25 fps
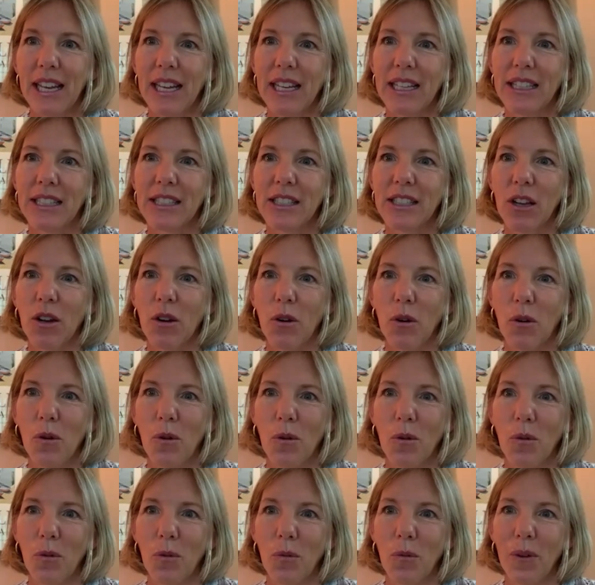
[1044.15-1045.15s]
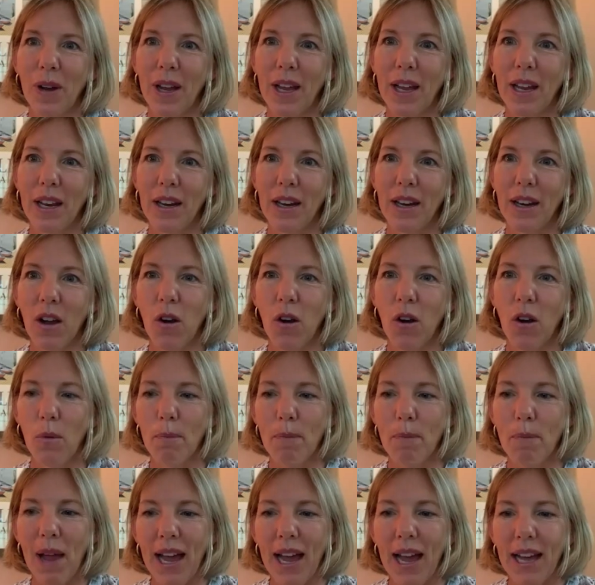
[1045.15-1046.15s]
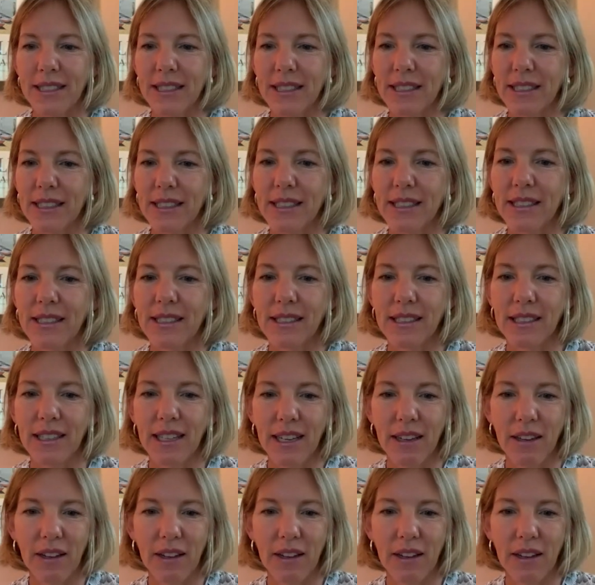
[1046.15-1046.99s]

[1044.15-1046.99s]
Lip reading: And so when a home passes